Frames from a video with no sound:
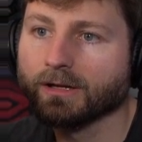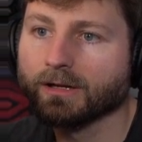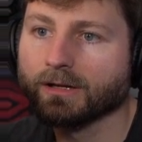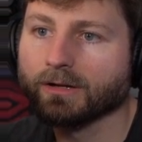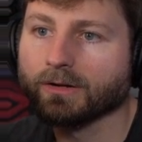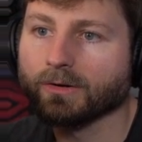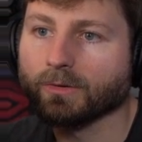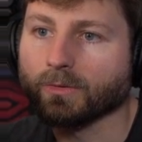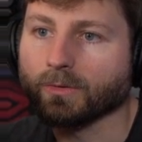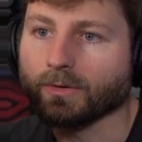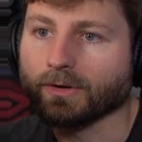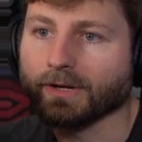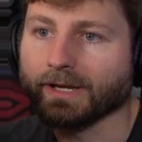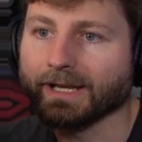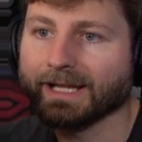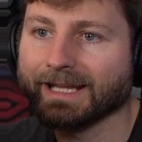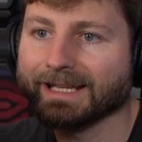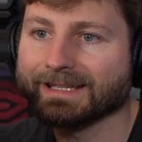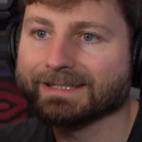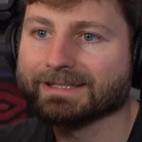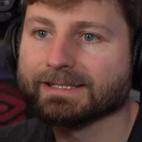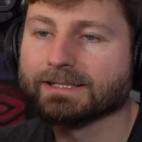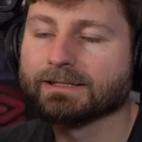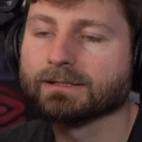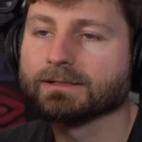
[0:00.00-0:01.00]

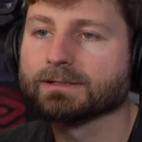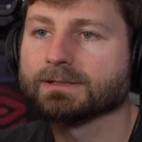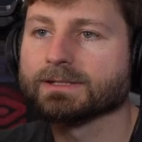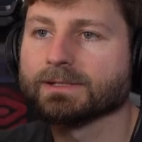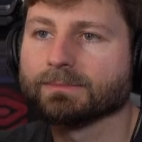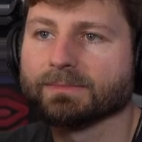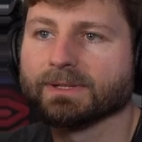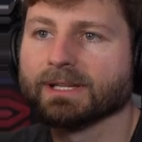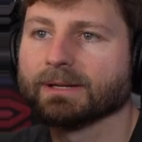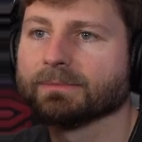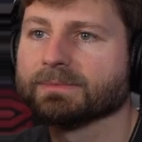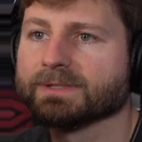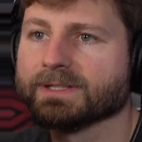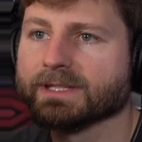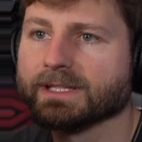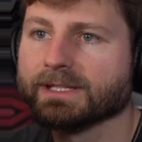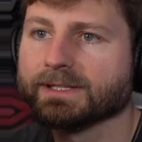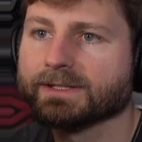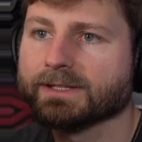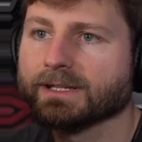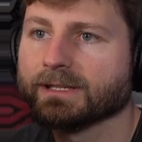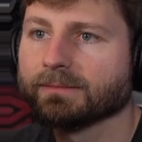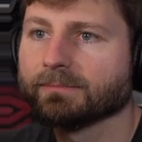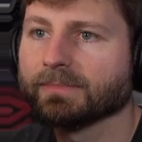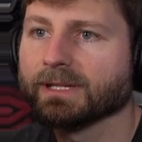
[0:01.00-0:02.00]
Ornate. Sometimes these
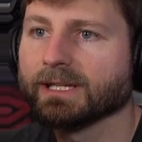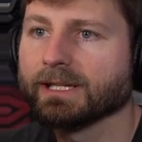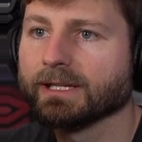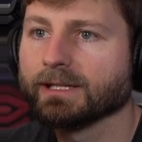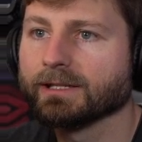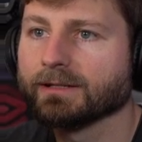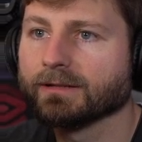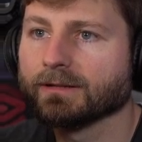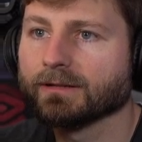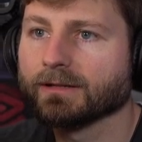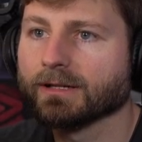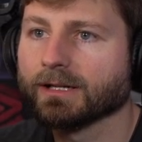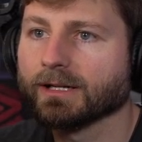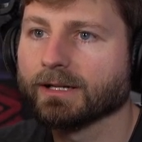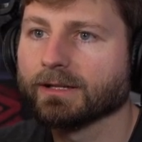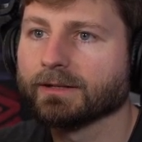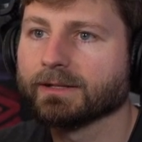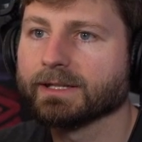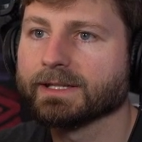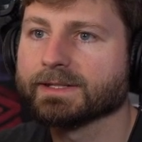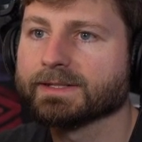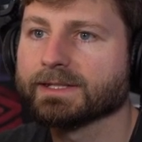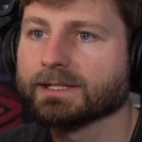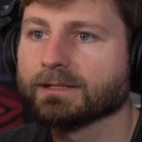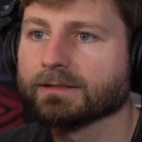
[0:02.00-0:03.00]
can be
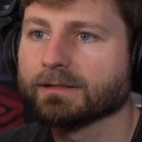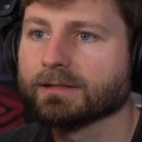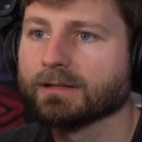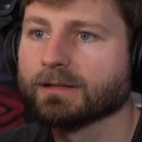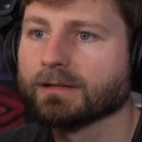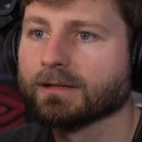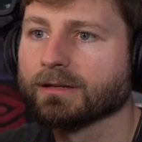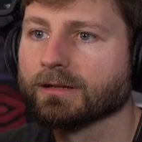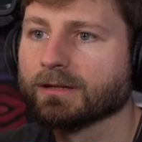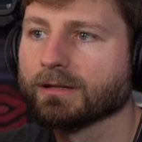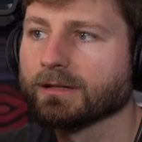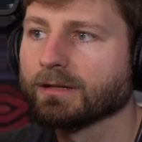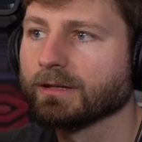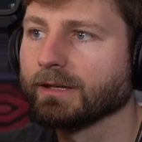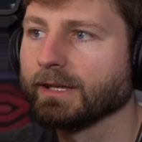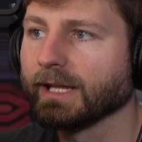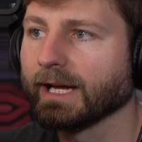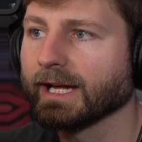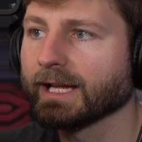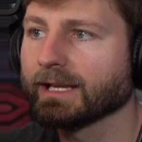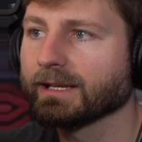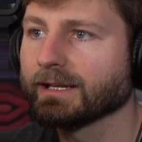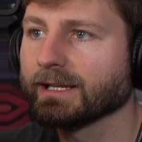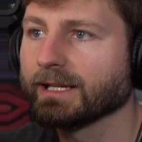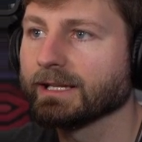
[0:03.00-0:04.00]
decent.
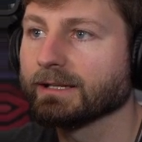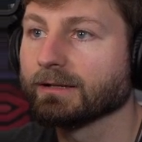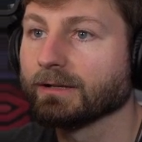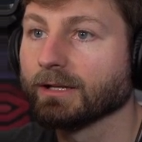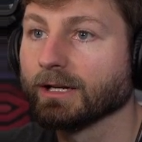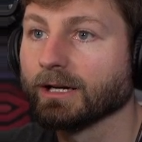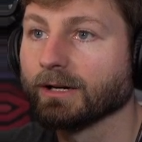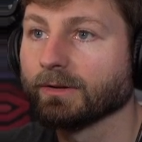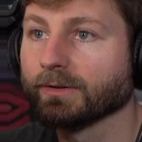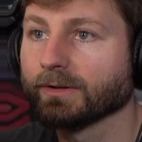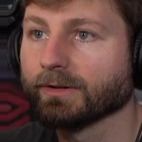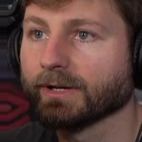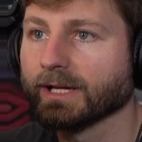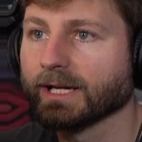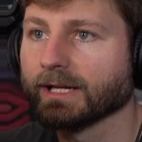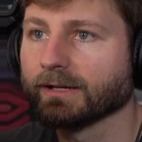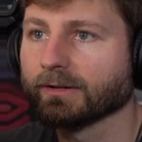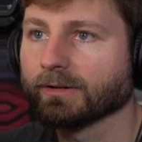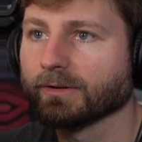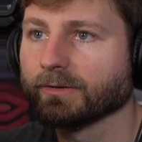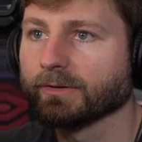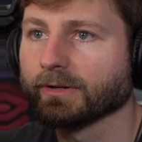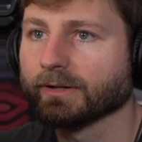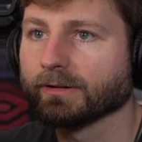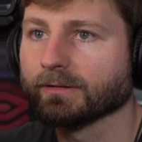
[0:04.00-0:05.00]
90. No, they're not
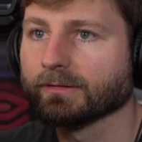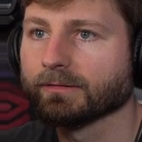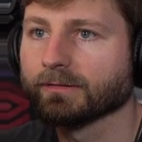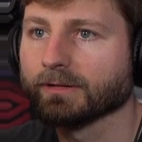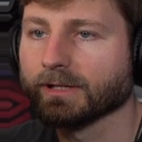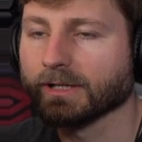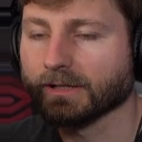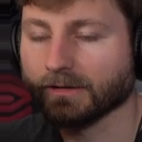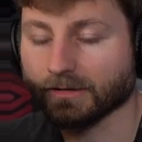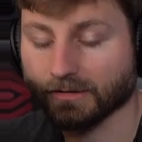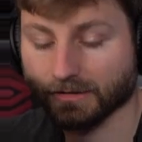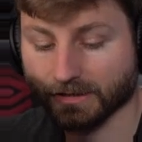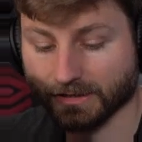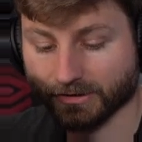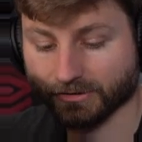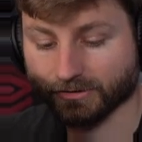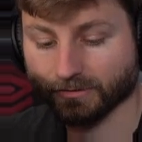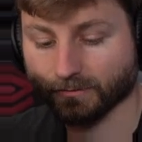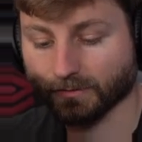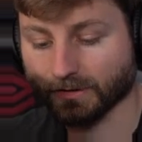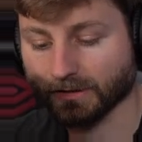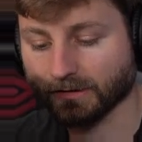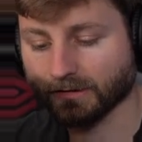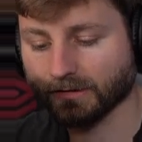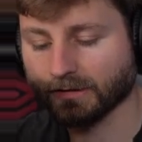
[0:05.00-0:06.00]
going at all actually
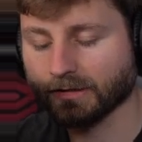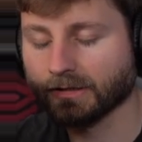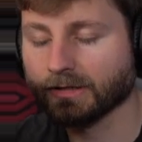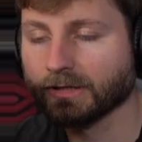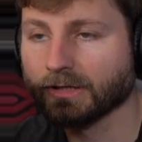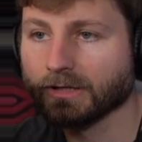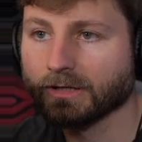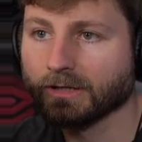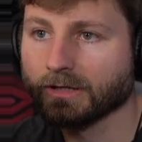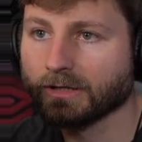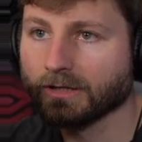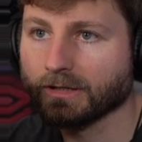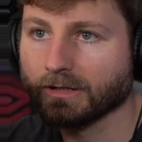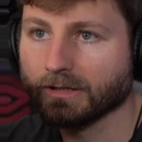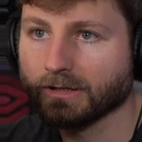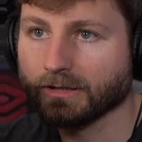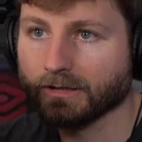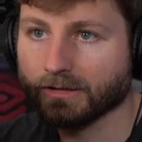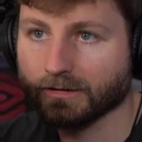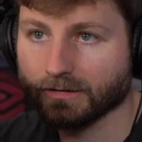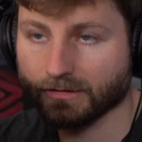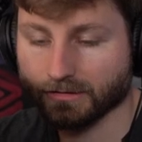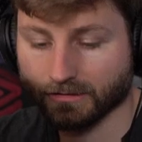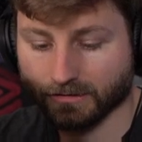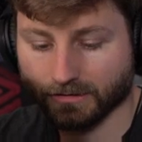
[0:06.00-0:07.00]
well.
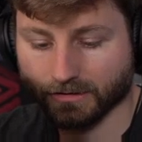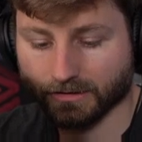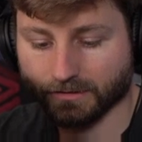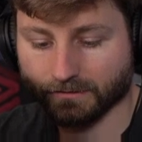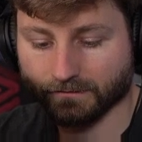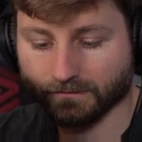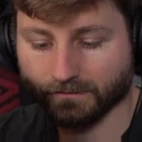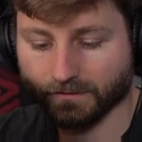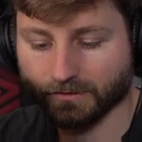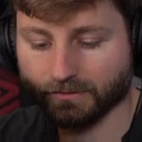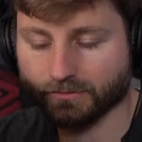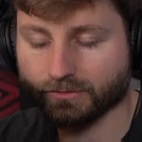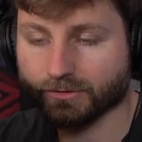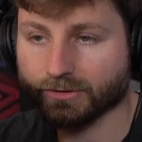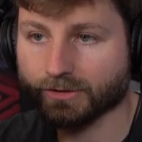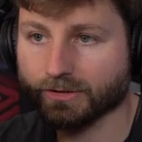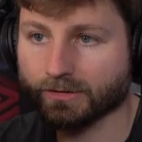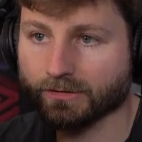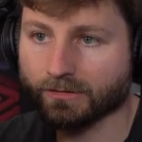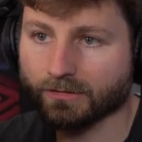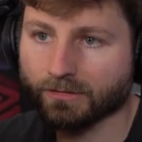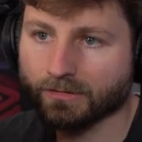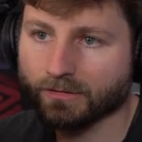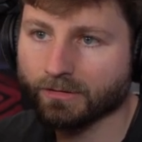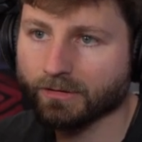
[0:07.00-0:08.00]

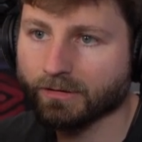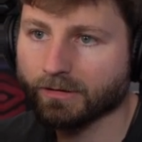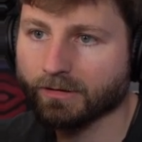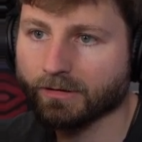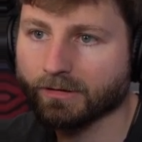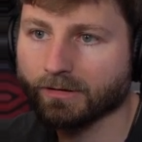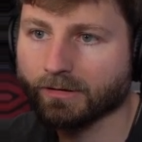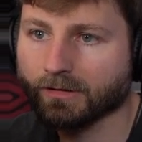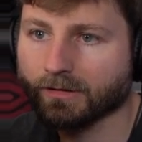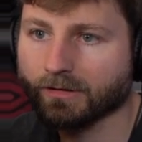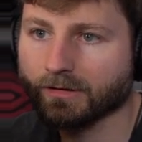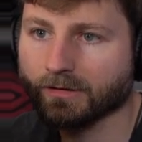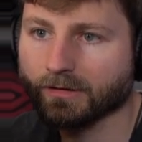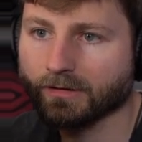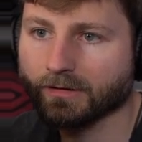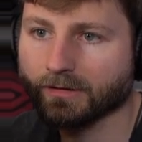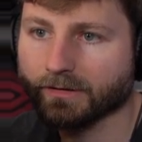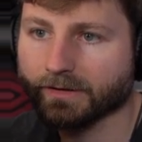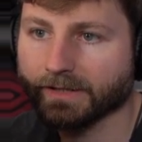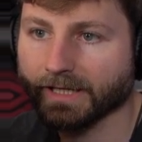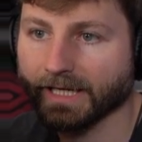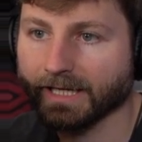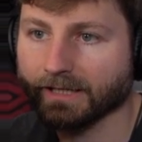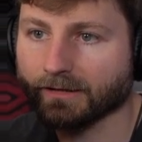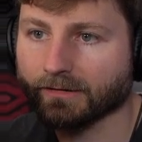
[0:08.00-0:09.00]
Infusion.
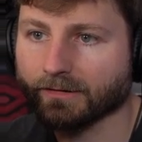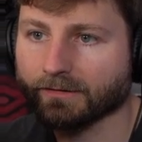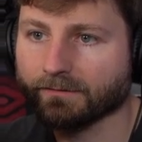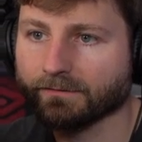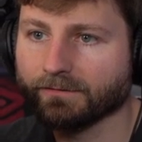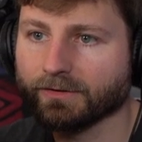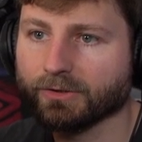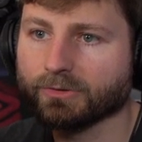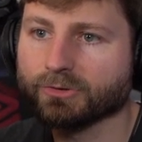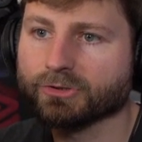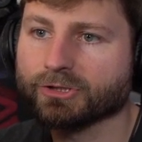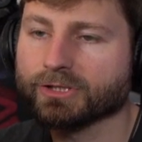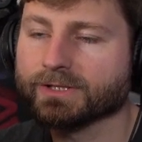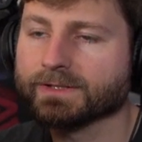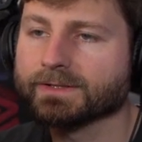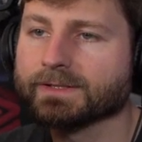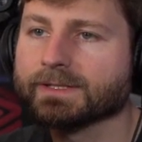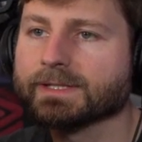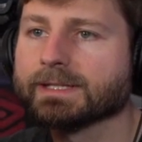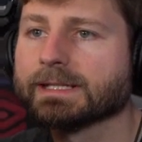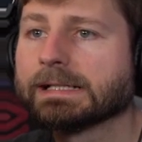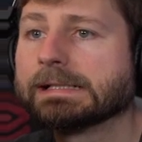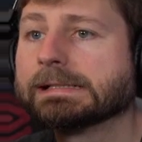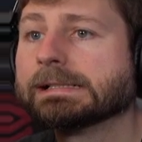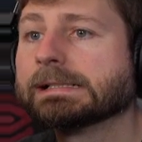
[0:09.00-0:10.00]
Tidal
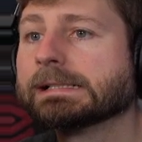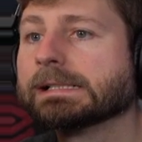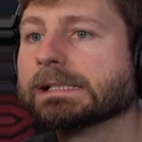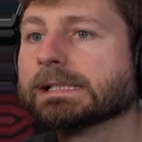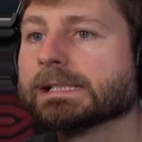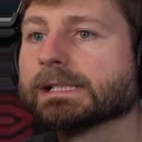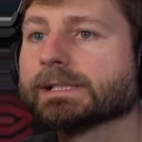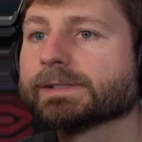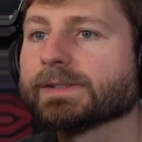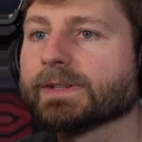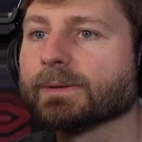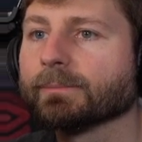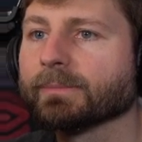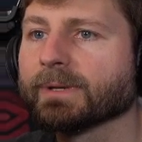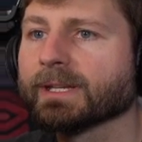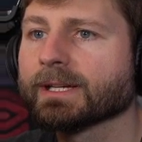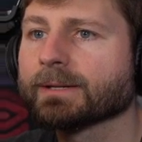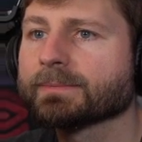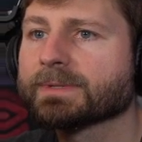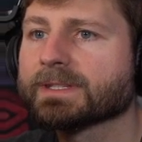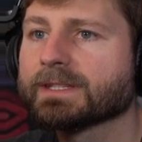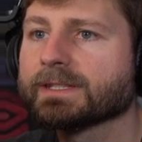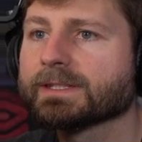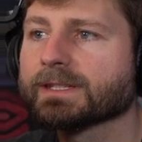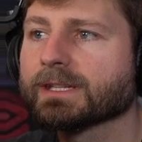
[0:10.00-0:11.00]
infusions.
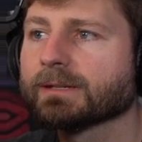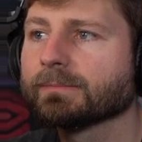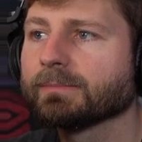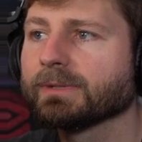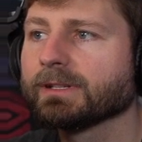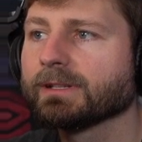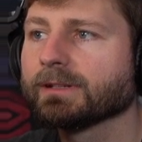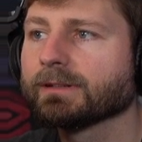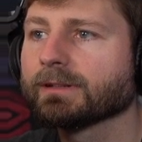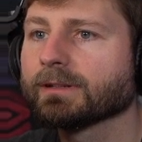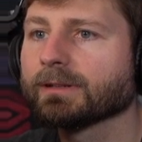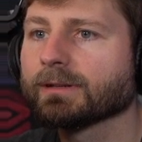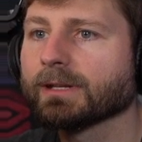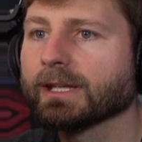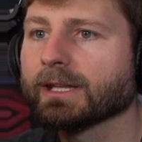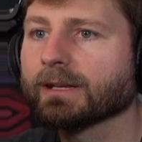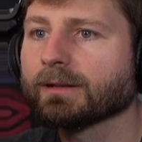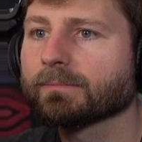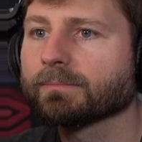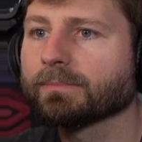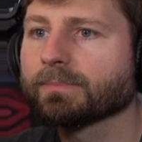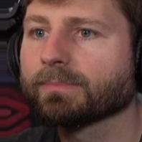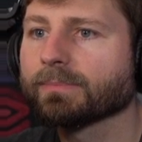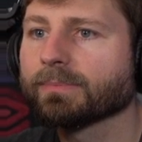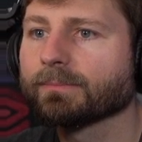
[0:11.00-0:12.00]
Sometimes these can be at
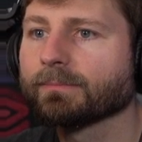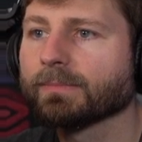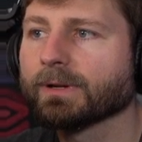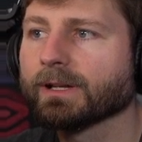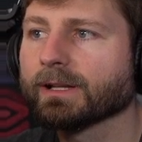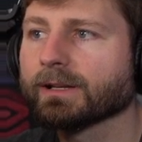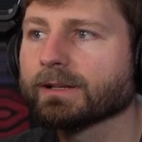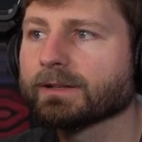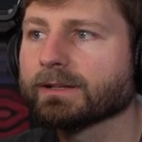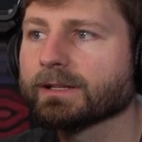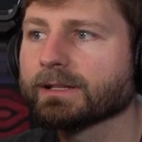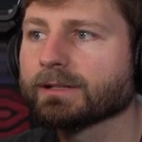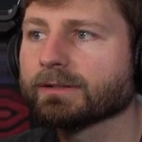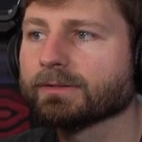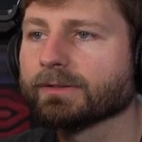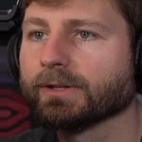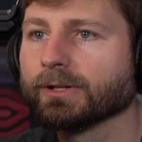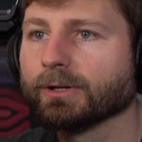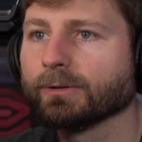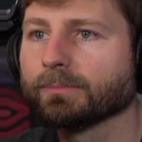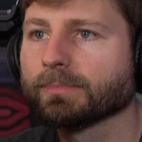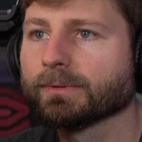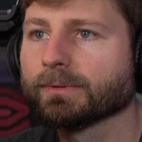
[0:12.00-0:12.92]
a deal. Nope.